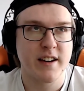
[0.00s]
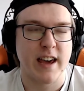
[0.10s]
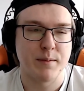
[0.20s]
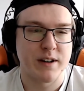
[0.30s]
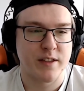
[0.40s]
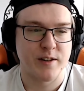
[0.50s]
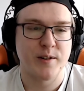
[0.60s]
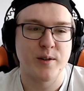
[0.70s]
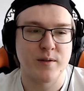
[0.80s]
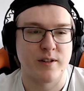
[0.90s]
came like third
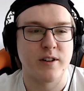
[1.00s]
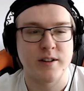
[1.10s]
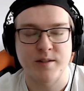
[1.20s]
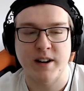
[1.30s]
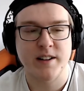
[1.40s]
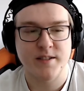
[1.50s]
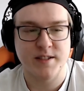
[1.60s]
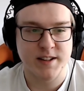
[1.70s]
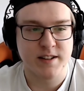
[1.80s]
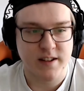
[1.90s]
overall in the regular
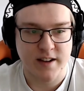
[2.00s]
season,